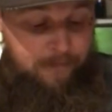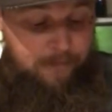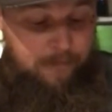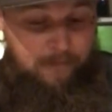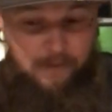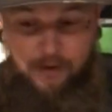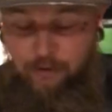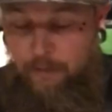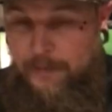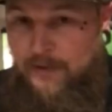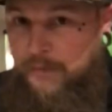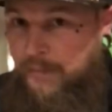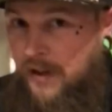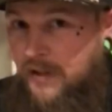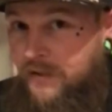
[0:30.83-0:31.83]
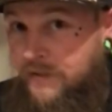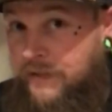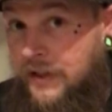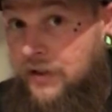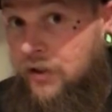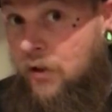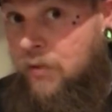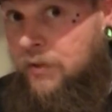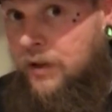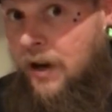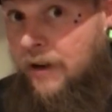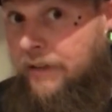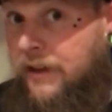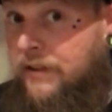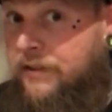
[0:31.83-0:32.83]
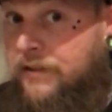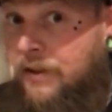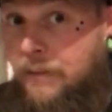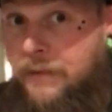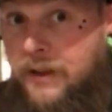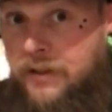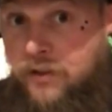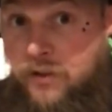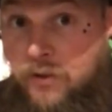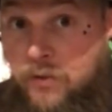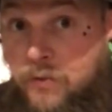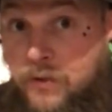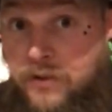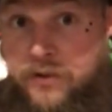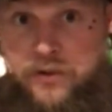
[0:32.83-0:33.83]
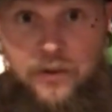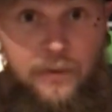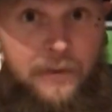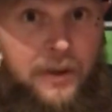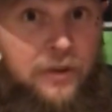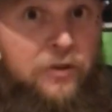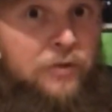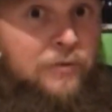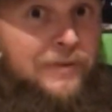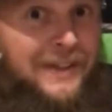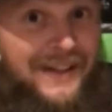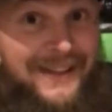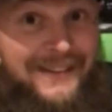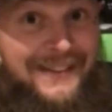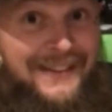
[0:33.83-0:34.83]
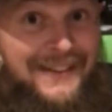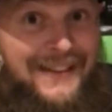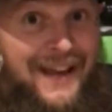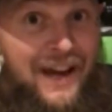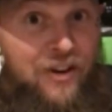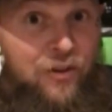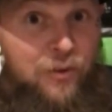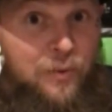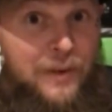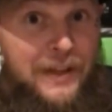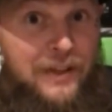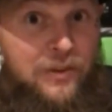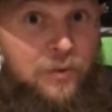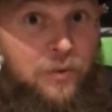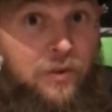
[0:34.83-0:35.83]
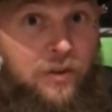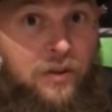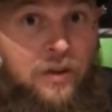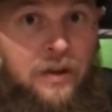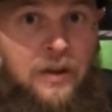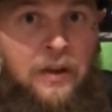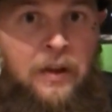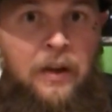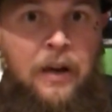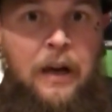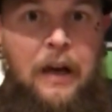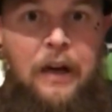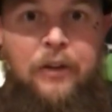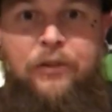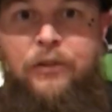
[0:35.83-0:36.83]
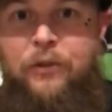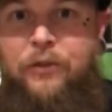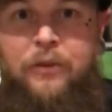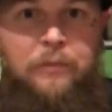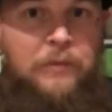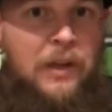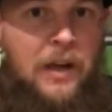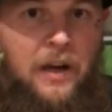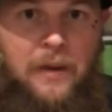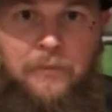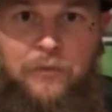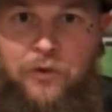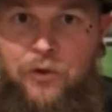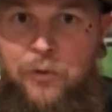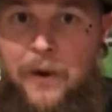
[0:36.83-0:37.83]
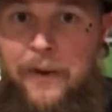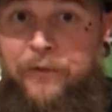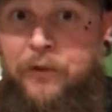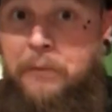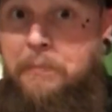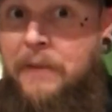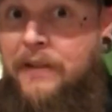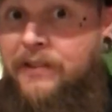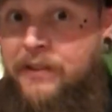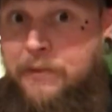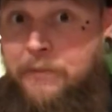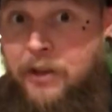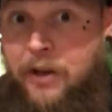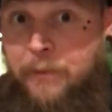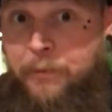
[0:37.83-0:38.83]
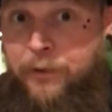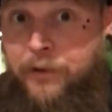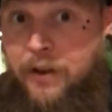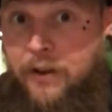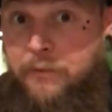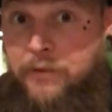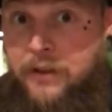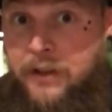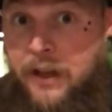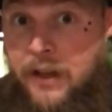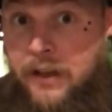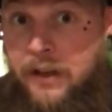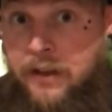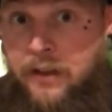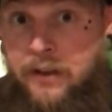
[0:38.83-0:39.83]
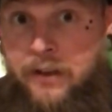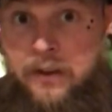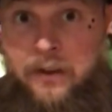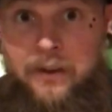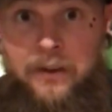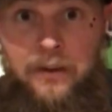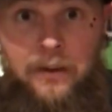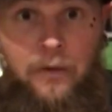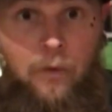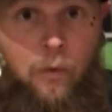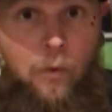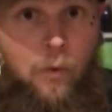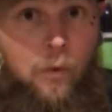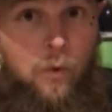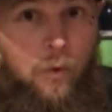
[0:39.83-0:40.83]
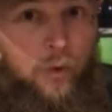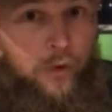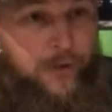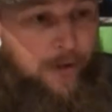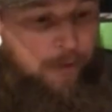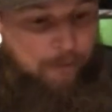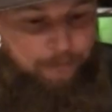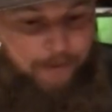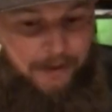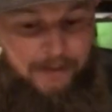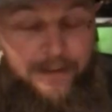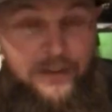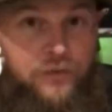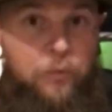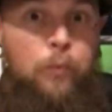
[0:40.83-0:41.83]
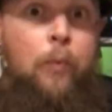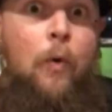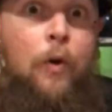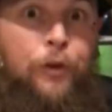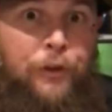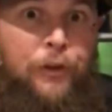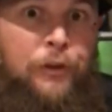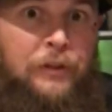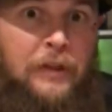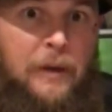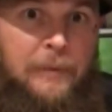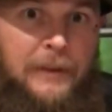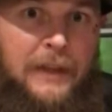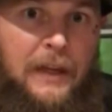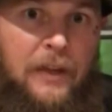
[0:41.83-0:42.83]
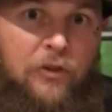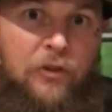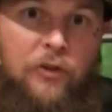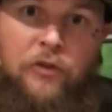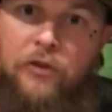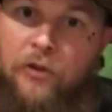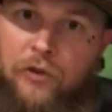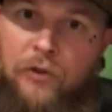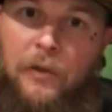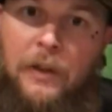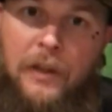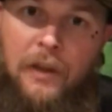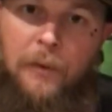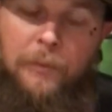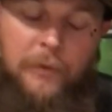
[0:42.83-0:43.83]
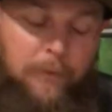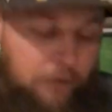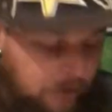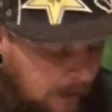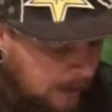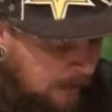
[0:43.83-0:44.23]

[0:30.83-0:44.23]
Now, don't be surprised if they don't. I've got some that do and some that do not get out of the way in the water. So sometimes you have to miss them a couple times a day, or, at least one good time a day just so you can help them shed.